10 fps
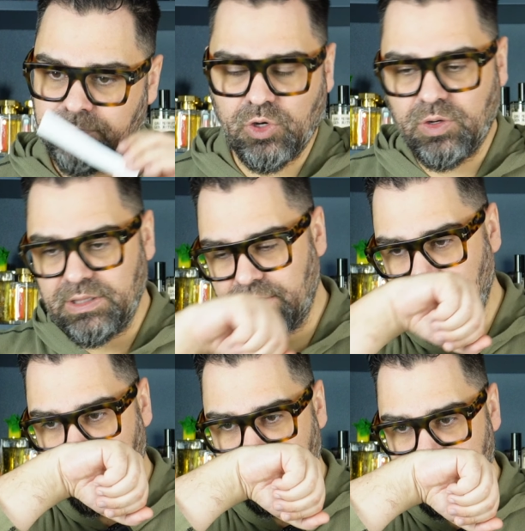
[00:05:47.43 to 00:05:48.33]
Oh, a
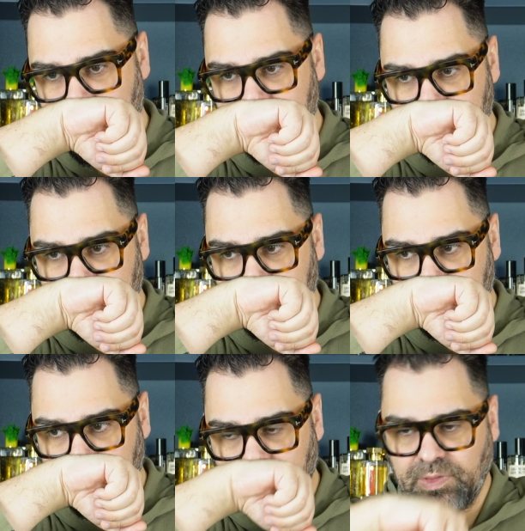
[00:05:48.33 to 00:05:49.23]
little bit of,
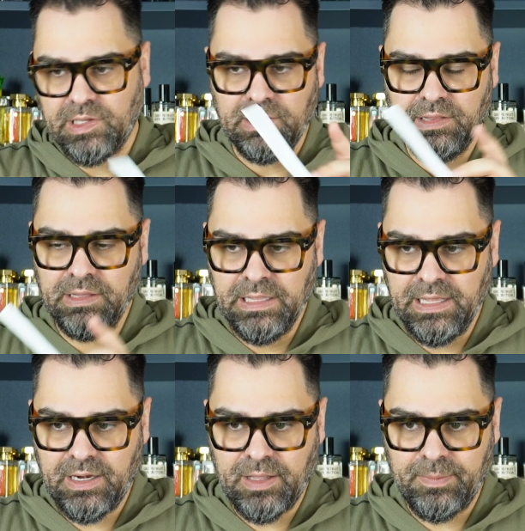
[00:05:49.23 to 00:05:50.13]
a
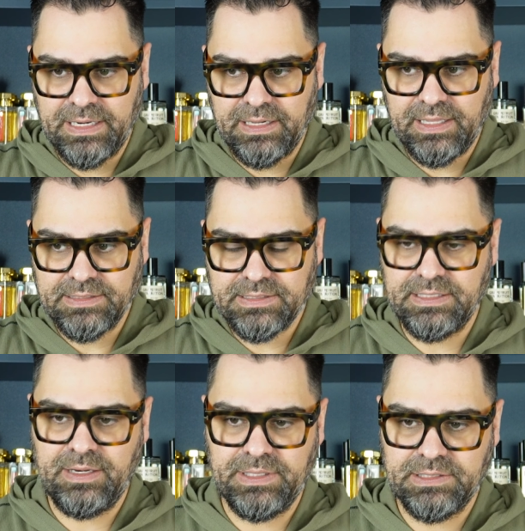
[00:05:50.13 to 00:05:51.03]
little bit of that
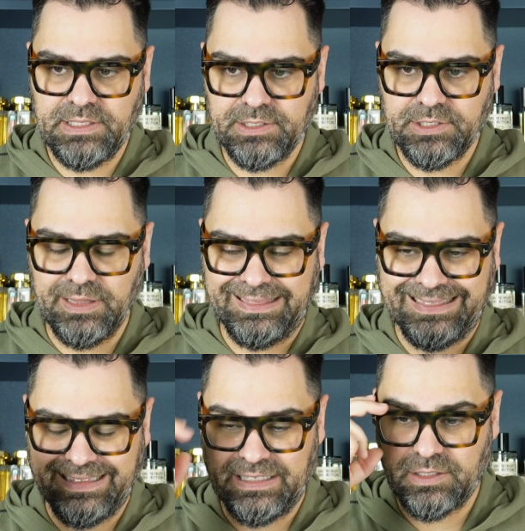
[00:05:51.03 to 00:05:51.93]
cinnamon touch, a
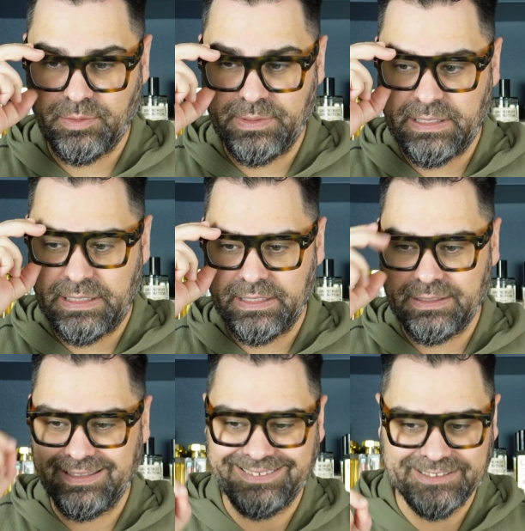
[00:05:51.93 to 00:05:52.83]
little bit of
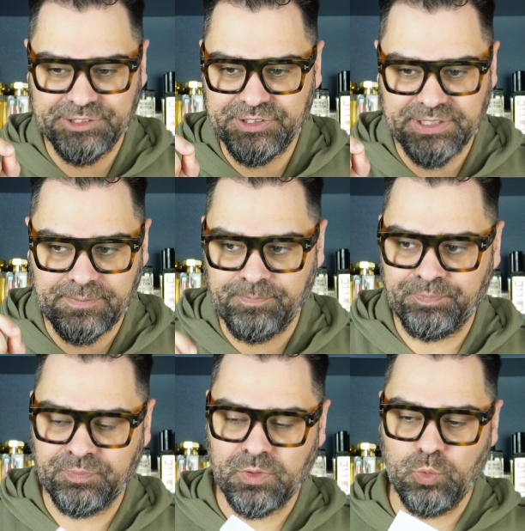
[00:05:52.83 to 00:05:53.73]
that, oh, just a,
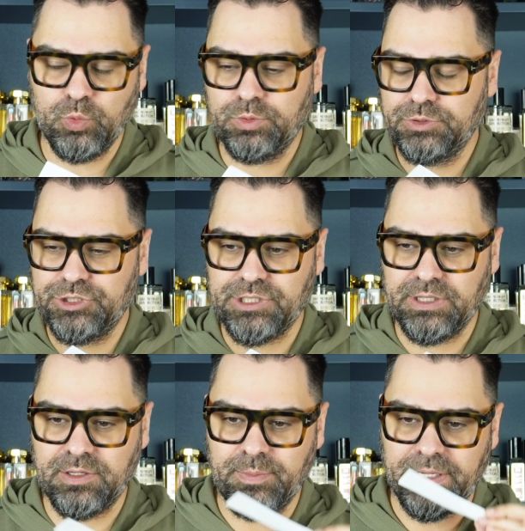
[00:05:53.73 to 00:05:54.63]
ooh, just a
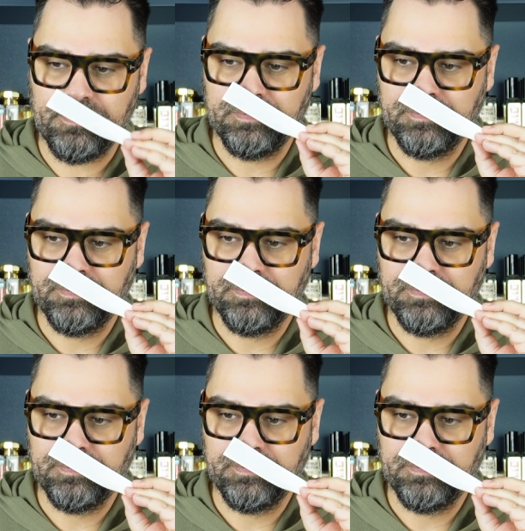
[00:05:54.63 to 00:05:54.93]
little bit.